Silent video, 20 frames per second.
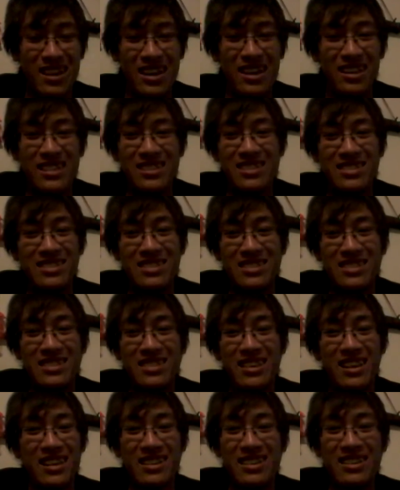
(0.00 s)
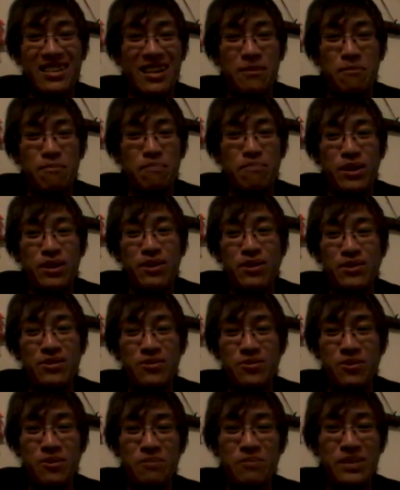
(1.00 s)
Any like
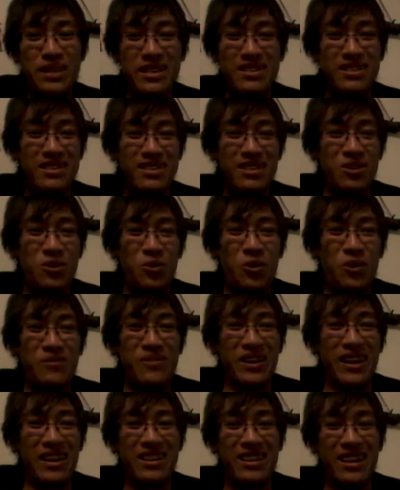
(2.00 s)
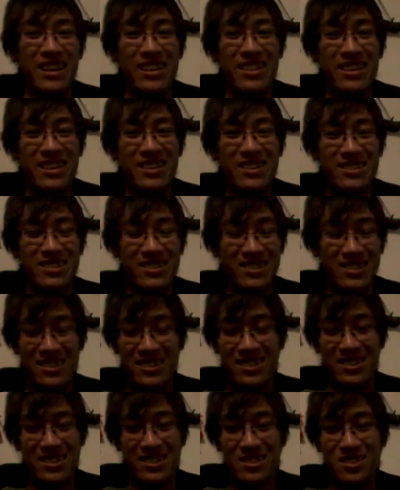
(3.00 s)
build will beat a Corvette, I think.
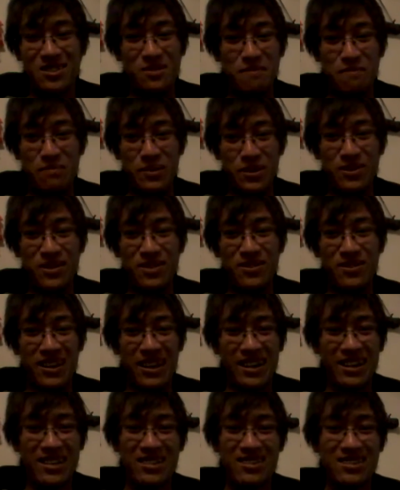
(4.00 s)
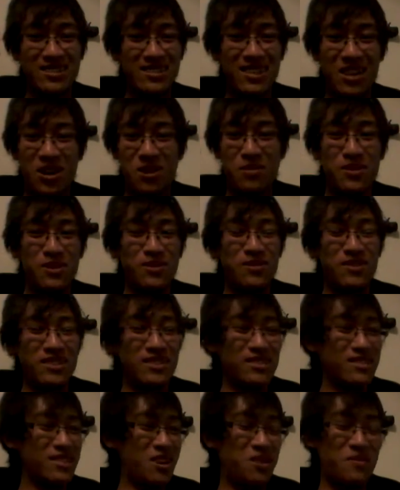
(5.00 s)
Just build it right. Just elbow
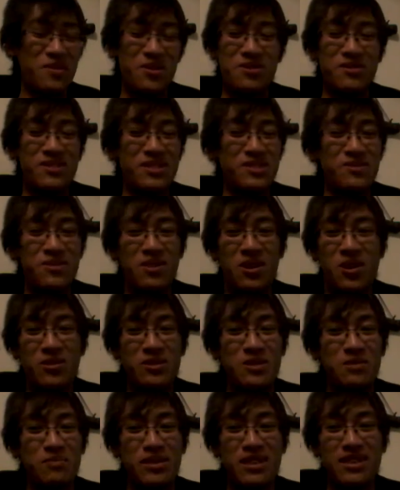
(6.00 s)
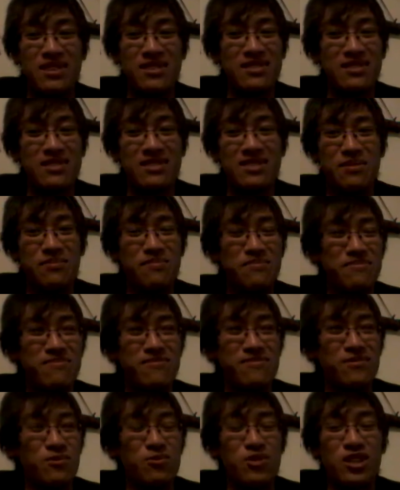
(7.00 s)
grease. Elbow grease will always beat some
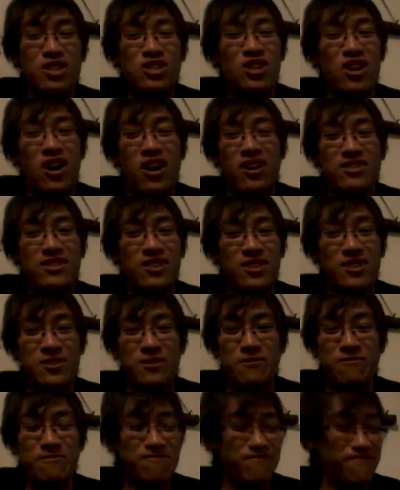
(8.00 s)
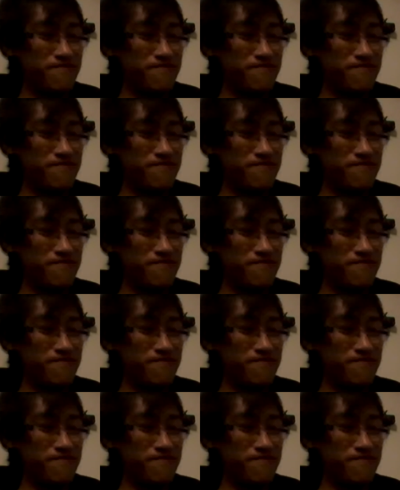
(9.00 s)
rich cocksucker.